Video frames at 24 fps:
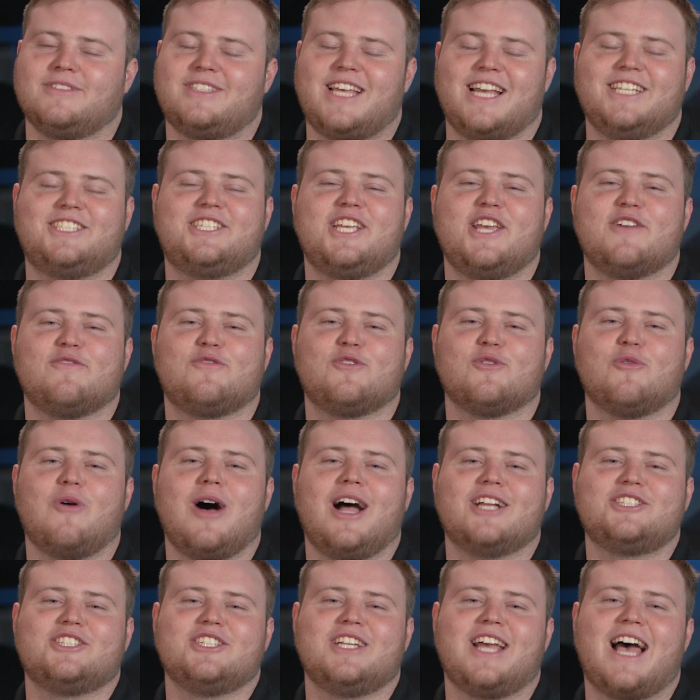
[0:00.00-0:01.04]
Thanks again for
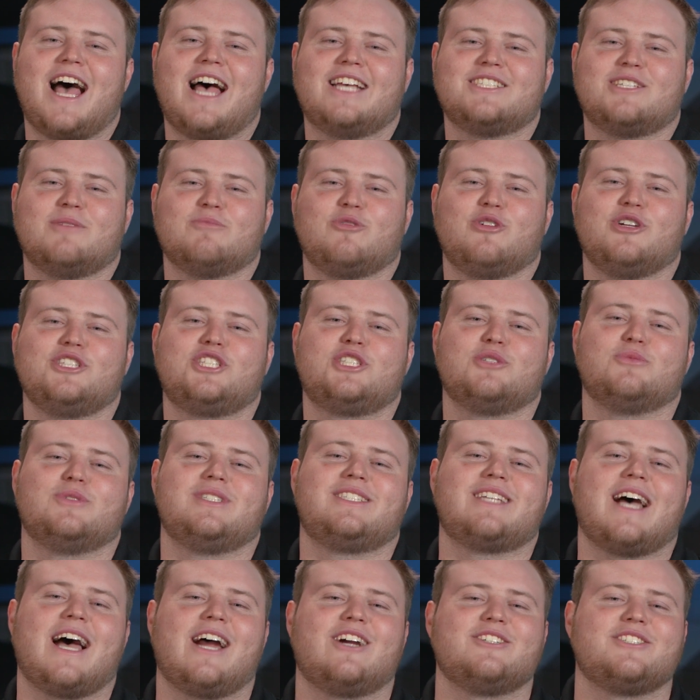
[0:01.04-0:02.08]
watching, guys. I'm Christian with
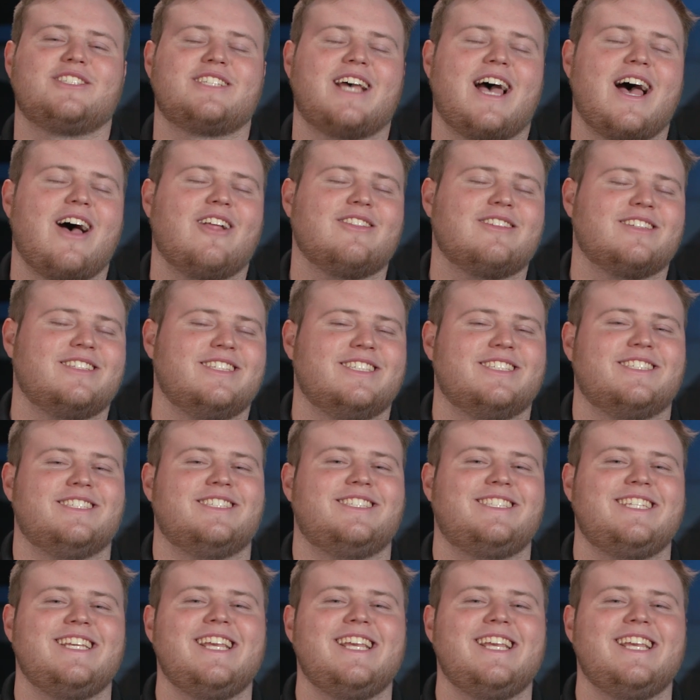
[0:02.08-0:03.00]
TireSouth, and this is